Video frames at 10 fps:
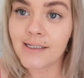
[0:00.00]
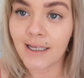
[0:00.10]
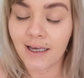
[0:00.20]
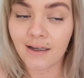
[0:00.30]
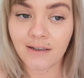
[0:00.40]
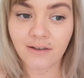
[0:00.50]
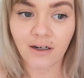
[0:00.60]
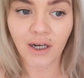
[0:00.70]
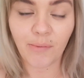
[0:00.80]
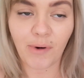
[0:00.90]
So yeah, I've
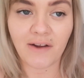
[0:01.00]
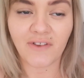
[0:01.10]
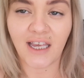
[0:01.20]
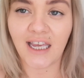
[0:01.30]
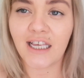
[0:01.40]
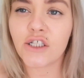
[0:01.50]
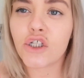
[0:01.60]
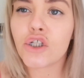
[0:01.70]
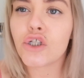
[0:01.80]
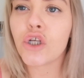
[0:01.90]
got to go and brave the heat. It's
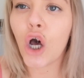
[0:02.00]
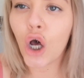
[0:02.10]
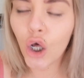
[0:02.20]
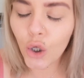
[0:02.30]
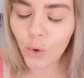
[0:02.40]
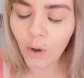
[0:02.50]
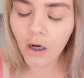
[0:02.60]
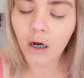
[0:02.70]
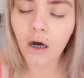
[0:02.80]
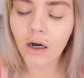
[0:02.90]
so
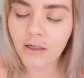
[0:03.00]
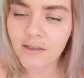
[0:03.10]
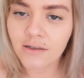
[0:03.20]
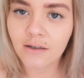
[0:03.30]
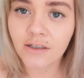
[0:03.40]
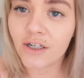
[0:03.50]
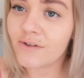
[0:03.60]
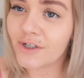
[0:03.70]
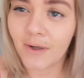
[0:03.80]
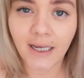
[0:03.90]
hot. I
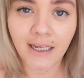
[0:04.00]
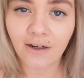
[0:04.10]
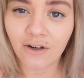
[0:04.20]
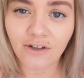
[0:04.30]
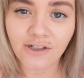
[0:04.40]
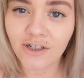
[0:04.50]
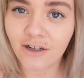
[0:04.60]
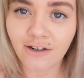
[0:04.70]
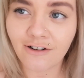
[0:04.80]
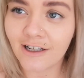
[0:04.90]
don't do heat, guys. I
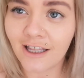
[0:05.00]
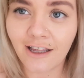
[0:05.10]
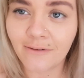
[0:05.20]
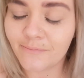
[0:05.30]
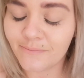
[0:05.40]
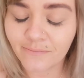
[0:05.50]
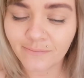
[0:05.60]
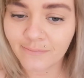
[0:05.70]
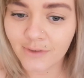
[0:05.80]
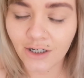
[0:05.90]
don't like it.
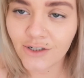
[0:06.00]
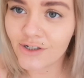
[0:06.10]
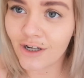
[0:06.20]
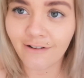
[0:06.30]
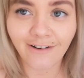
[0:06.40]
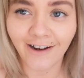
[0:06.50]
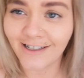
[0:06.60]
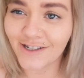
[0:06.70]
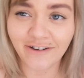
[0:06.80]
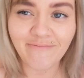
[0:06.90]
I just don't
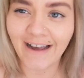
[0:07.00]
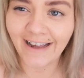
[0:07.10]
like it.